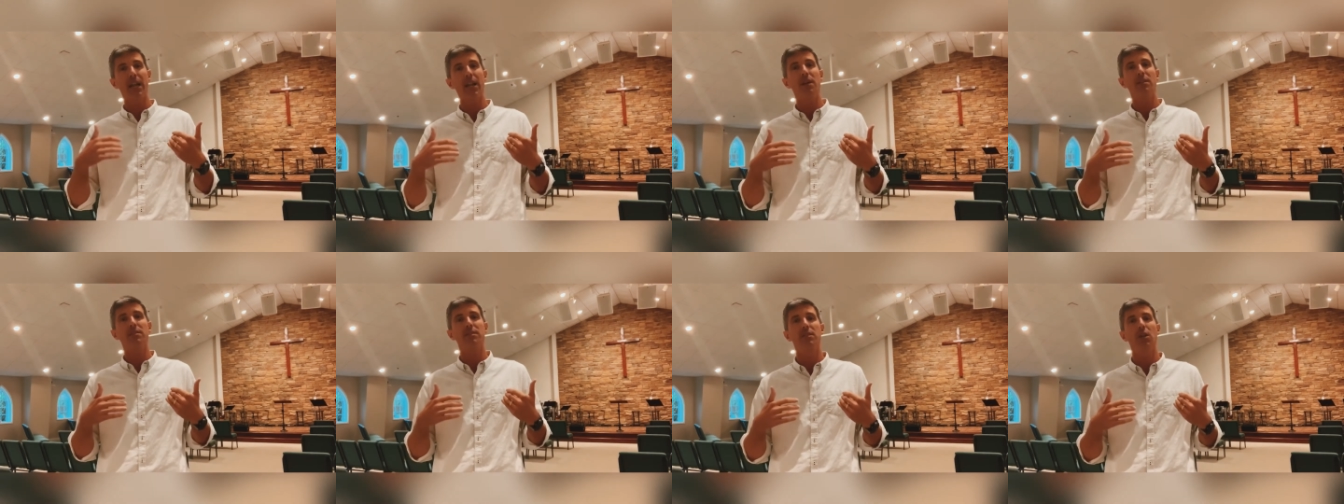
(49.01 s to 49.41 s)

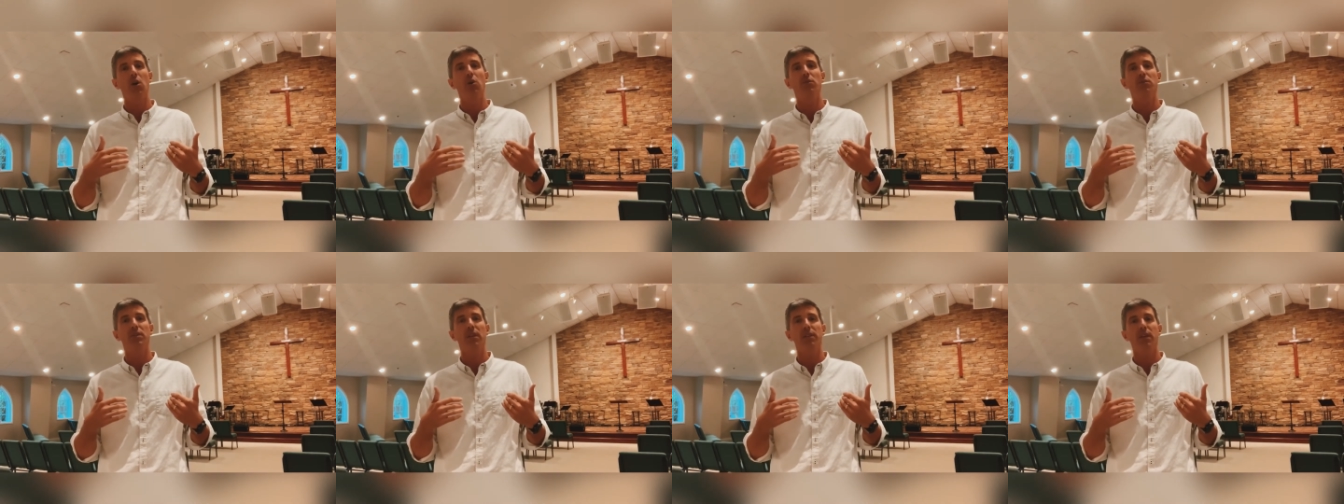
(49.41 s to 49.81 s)
let us
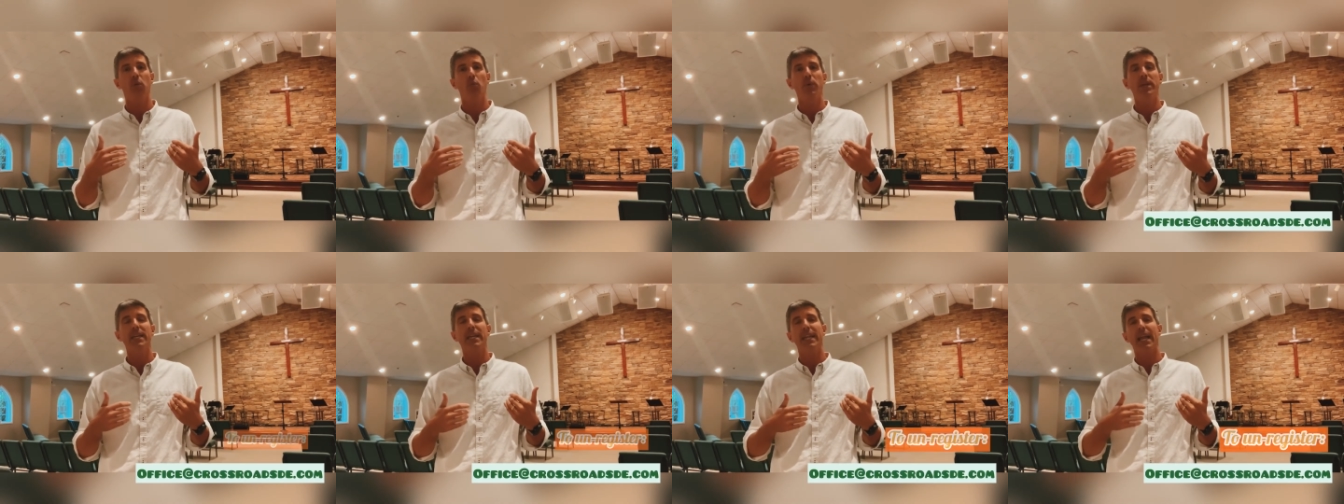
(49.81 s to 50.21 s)
know so
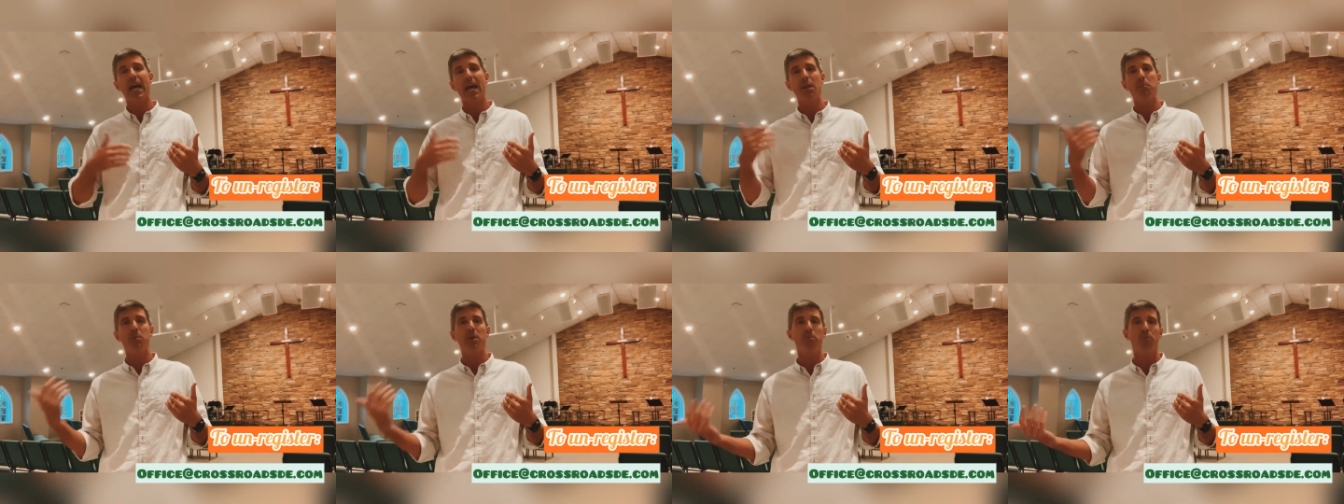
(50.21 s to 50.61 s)
that we can
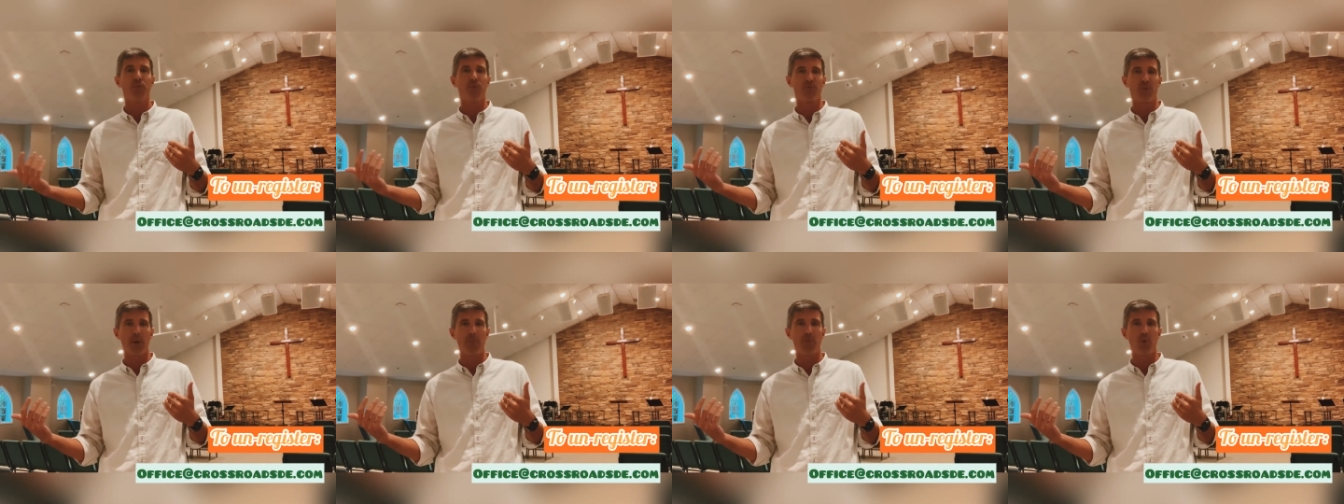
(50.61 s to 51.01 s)
add
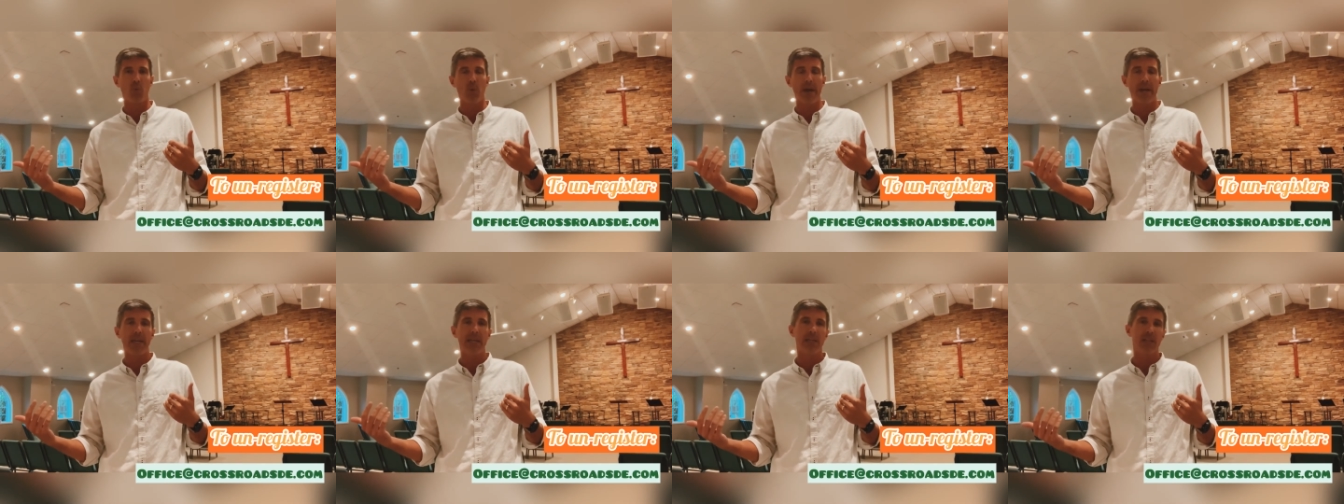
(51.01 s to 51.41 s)
people from the
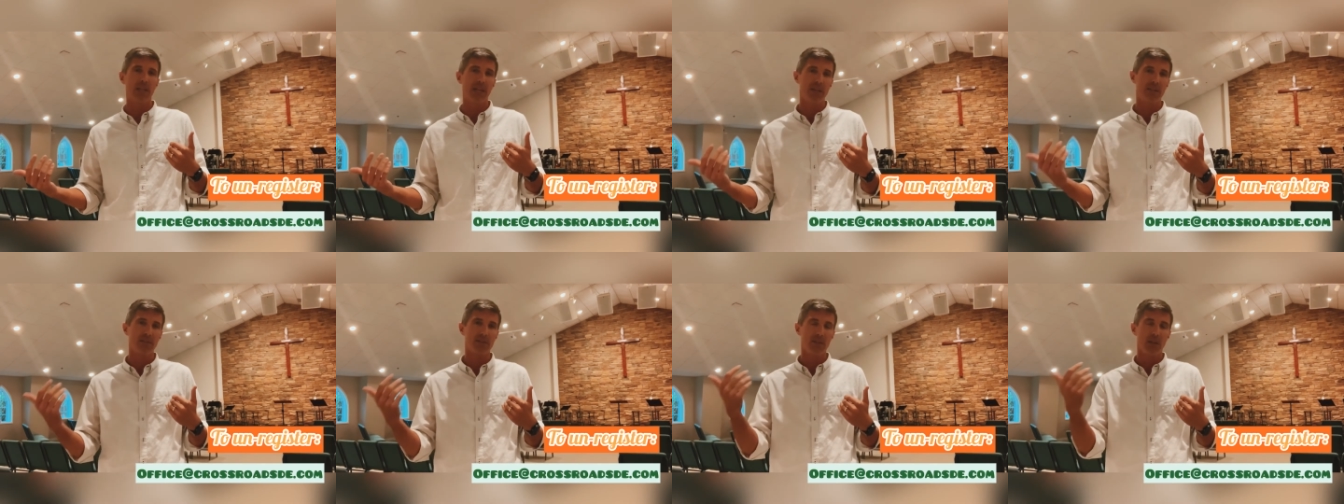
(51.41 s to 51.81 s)
waiting
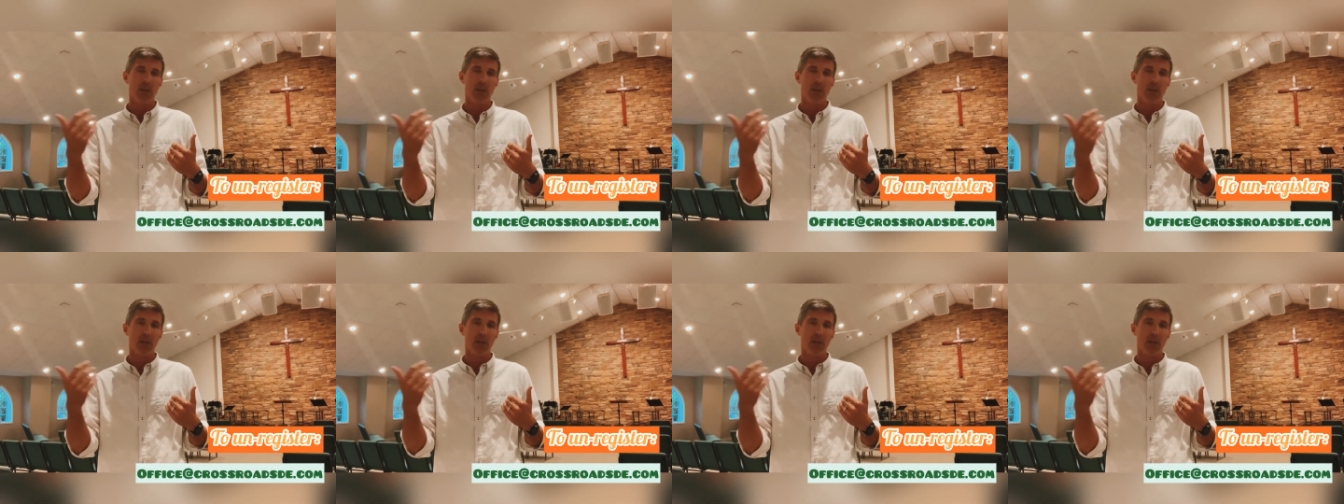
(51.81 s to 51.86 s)
list